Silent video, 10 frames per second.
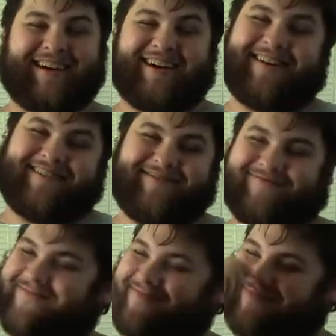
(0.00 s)

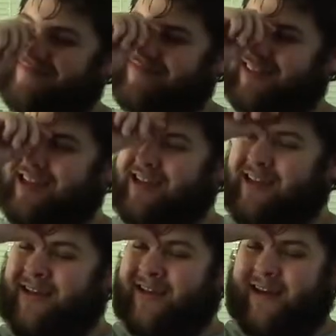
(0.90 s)
um,
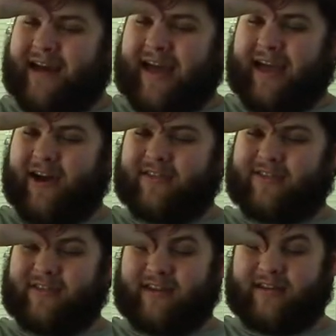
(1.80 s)
I
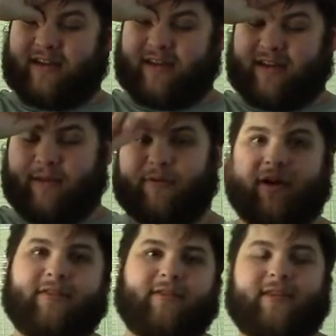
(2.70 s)
also did a couple
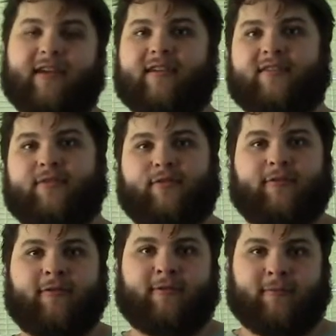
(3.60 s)
other things
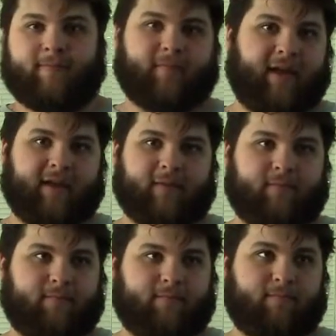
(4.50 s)
for like
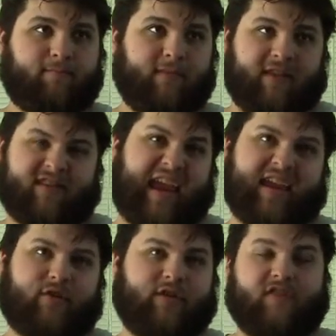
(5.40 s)
the
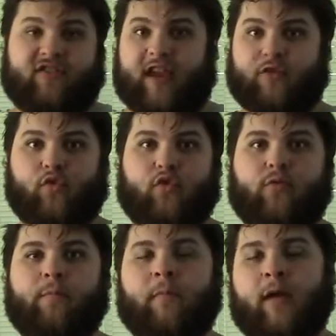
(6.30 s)
channel in
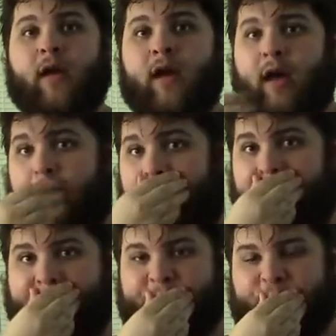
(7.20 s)
general.
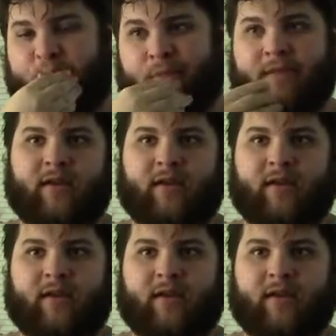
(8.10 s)
Um,